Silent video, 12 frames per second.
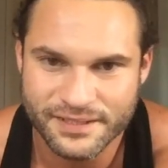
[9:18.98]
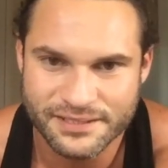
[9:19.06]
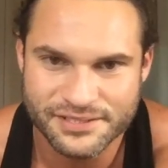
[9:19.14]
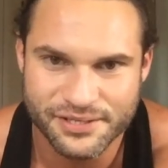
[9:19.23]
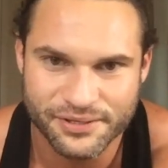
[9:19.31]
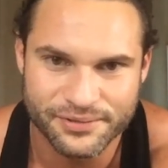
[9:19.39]

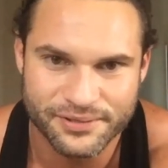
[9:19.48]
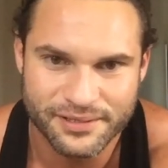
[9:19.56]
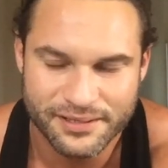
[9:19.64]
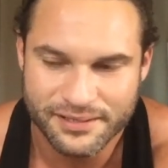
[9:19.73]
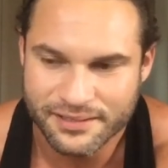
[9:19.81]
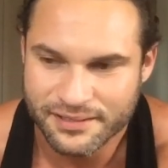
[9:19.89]
So
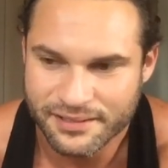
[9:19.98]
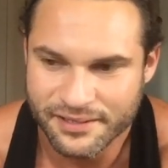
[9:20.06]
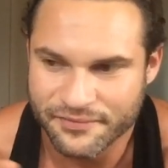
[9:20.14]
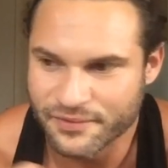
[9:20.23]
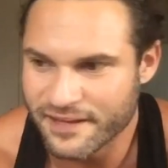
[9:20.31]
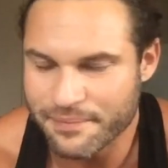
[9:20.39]
if
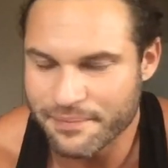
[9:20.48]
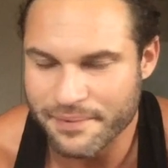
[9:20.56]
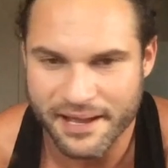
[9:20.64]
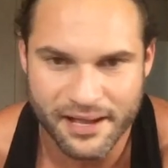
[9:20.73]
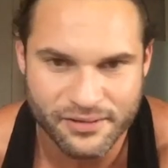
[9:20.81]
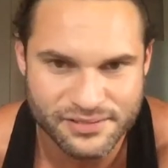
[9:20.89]
you take my
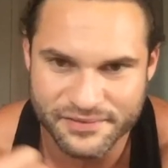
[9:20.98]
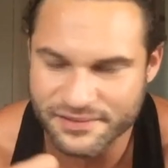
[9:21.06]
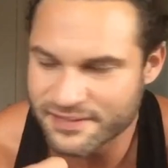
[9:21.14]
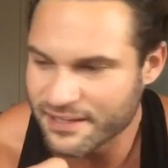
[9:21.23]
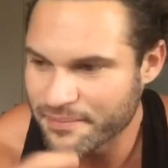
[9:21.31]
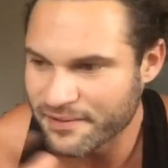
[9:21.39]
house, if you
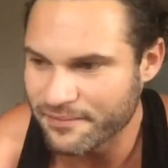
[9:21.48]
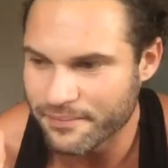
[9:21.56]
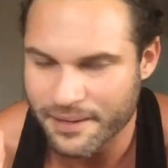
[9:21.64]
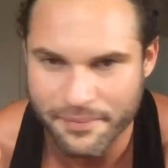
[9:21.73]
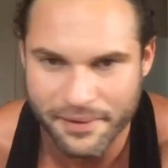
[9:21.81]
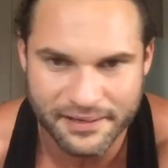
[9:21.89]
take my
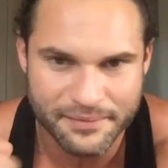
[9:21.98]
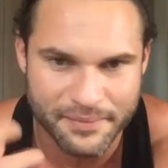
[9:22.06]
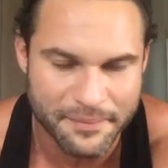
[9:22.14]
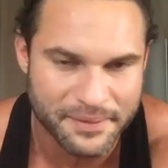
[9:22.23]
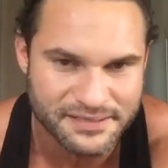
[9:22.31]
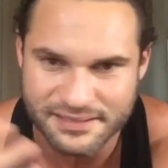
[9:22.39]
money, my
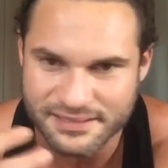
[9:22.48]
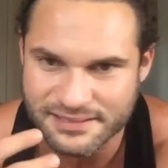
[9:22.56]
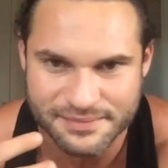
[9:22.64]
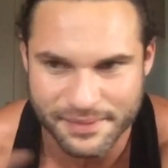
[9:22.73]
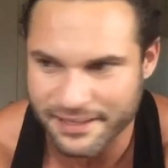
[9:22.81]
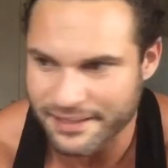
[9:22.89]

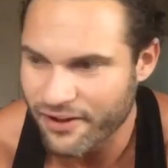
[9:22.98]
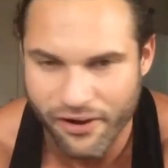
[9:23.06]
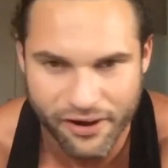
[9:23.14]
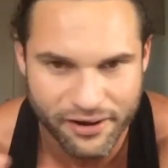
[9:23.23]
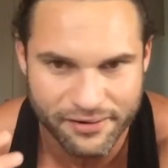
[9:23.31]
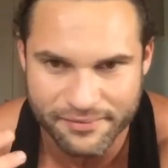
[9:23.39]
business, my
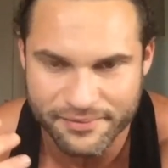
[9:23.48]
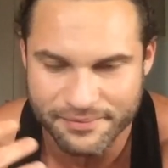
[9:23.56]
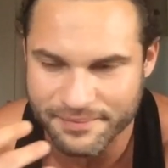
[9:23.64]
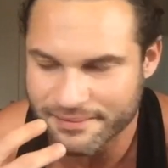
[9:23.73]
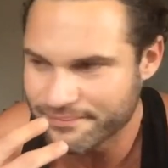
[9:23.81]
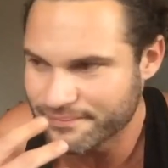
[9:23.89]
car, or
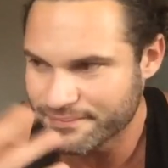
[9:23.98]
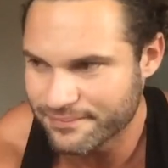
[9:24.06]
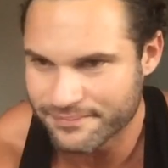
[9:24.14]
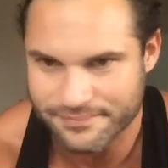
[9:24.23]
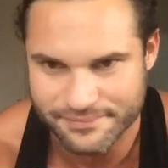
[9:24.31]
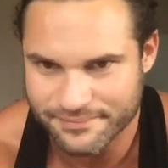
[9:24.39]

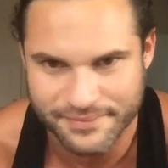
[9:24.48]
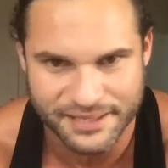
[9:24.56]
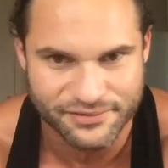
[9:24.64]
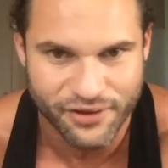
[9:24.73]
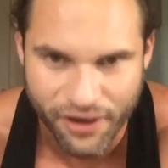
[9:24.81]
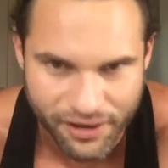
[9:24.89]
my
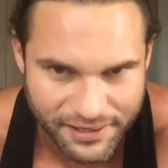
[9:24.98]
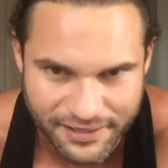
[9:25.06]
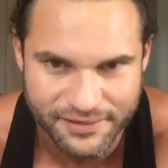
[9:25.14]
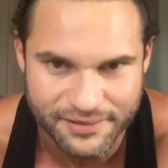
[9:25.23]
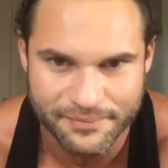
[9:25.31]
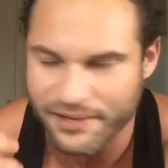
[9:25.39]
dog
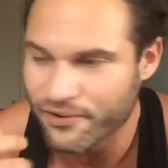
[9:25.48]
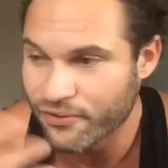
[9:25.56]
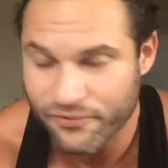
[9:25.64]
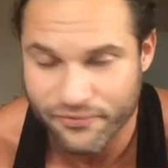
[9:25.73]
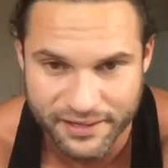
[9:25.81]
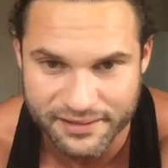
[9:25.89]
even, my
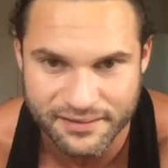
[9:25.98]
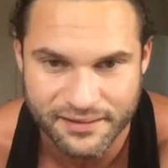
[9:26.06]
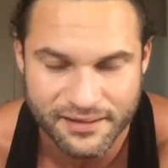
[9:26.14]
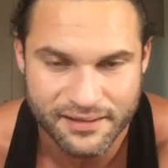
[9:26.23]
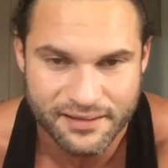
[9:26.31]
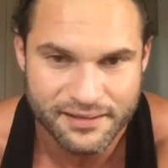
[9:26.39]
girlfriend,
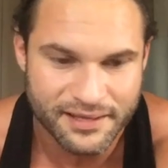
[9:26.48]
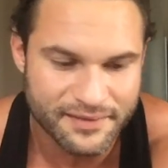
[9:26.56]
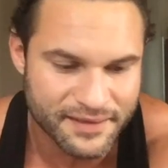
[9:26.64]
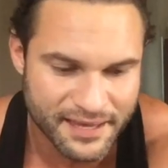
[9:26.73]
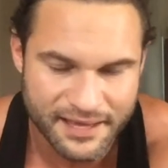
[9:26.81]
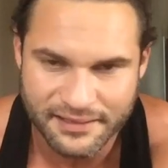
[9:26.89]
in
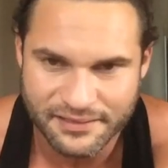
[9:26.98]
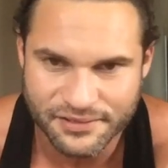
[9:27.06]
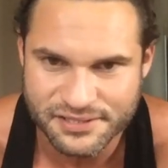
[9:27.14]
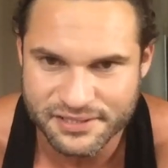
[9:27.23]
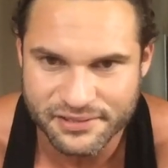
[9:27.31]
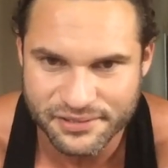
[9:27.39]
the end, you're
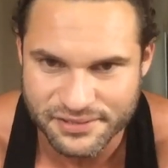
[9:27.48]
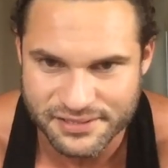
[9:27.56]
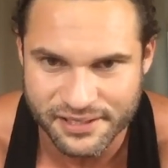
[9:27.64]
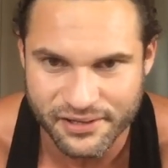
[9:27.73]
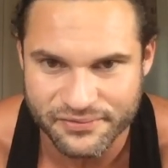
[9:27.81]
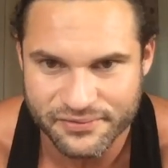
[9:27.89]
still
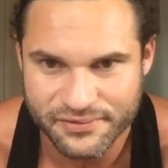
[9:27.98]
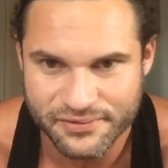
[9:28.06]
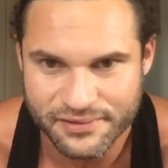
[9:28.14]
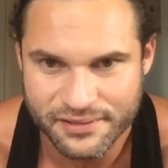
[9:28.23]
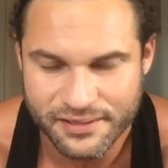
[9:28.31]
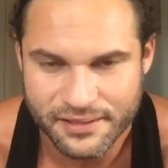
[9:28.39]
yourself.
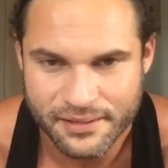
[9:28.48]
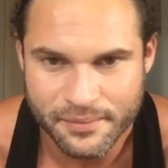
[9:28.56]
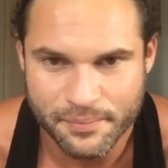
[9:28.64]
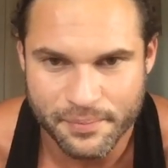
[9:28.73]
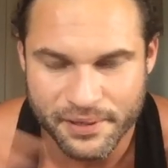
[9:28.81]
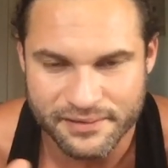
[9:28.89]

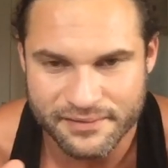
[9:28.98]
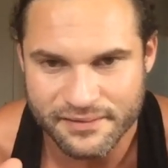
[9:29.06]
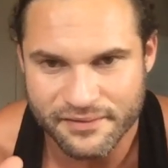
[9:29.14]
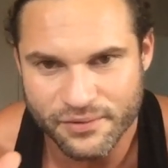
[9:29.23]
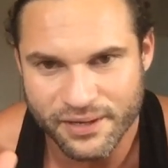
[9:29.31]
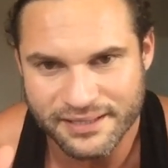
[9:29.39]
But
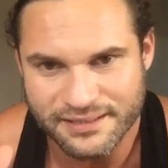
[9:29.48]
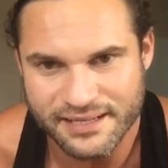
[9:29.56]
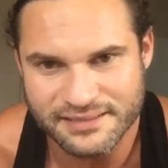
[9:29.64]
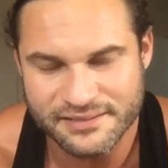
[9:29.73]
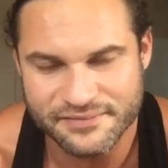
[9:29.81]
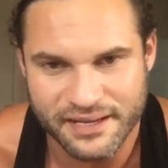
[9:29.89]
if you
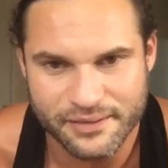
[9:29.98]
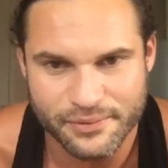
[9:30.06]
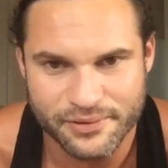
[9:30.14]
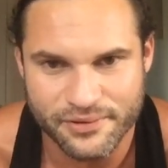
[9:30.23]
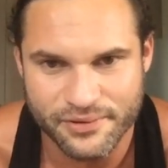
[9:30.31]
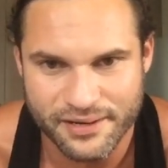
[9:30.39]
identify
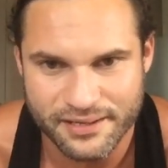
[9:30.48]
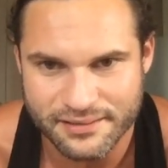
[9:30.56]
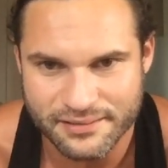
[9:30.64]
with your